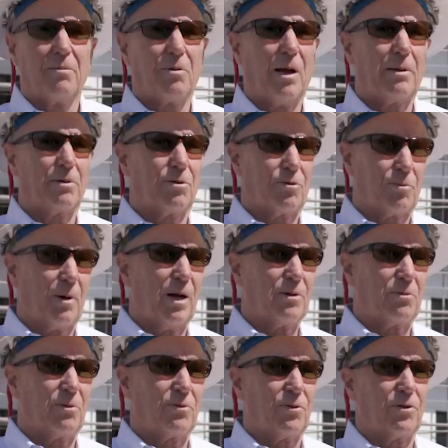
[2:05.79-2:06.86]
probably
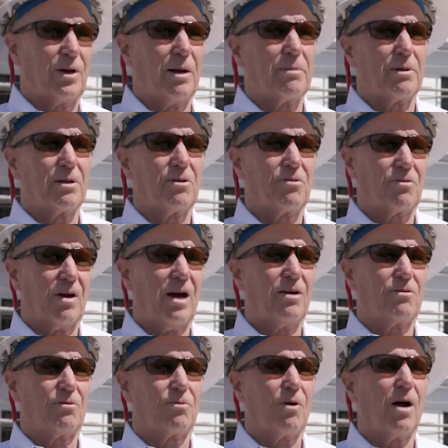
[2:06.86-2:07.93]
responsible for doubling the size of